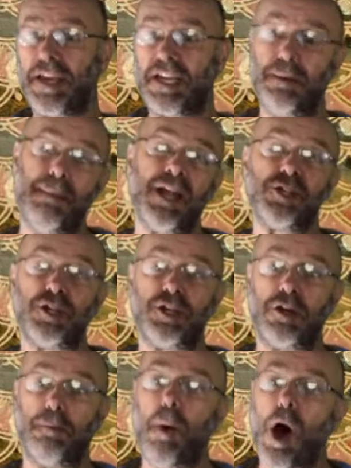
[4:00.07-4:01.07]
can
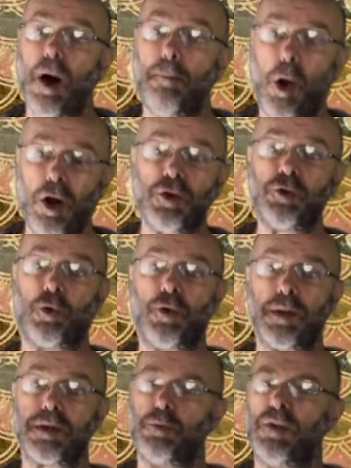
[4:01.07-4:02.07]
imagine
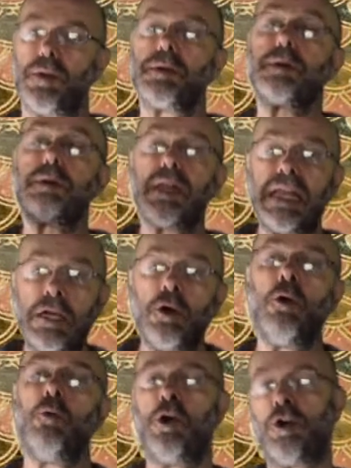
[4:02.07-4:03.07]
Apollodorus with a
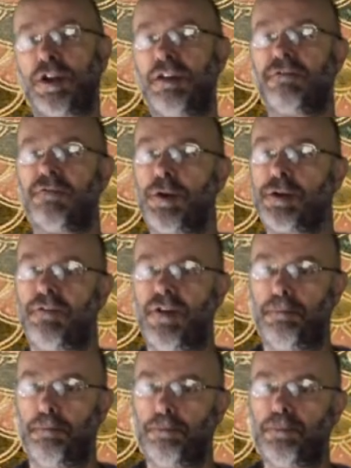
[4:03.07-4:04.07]
single work in front of
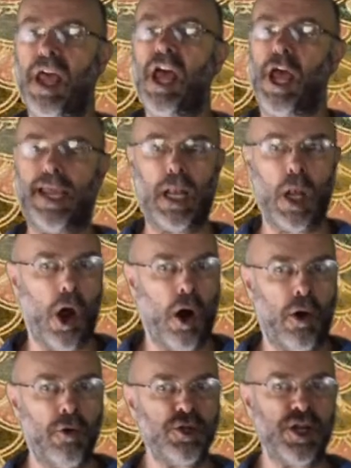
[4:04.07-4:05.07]
him, a
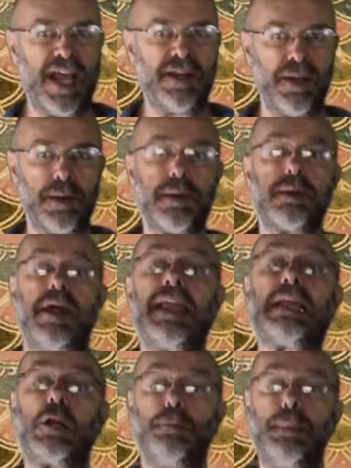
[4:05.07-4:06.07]
large and
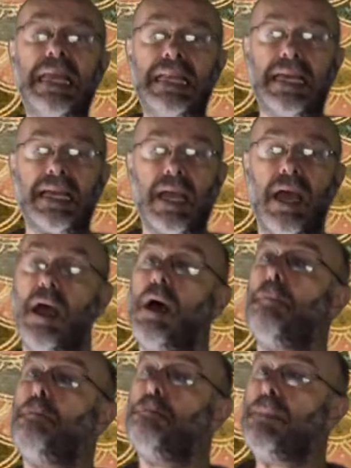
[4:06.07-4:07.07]
encyclopedic
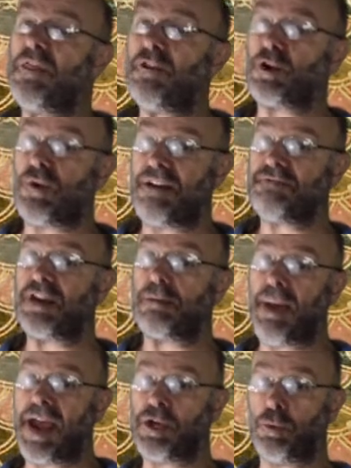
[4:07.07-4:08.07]
mythographic
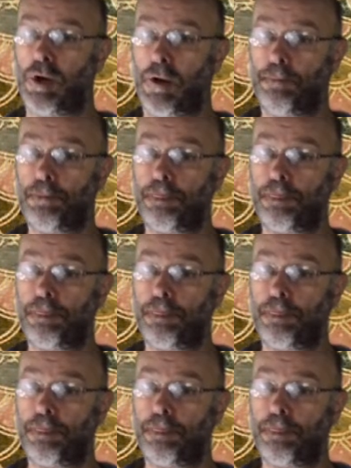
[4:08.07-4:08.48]
manual